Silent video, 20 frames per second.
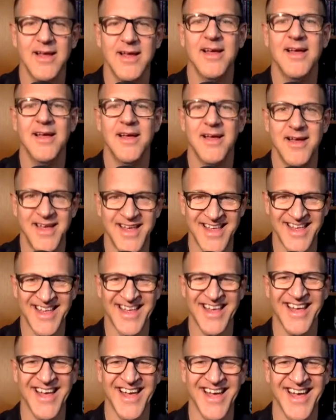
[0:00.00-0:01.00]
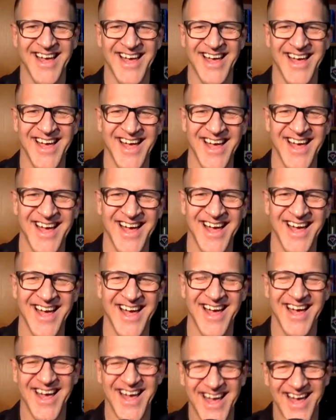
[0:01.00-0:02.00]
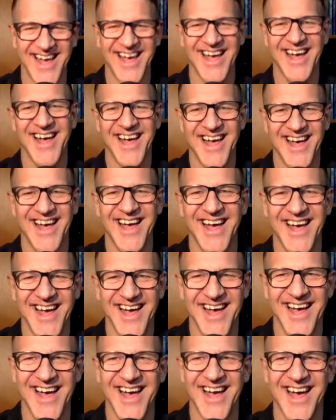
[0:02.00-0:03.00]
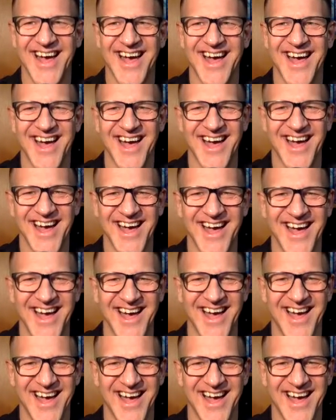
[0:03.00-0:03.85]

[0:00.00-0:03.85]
This person isn't speaking.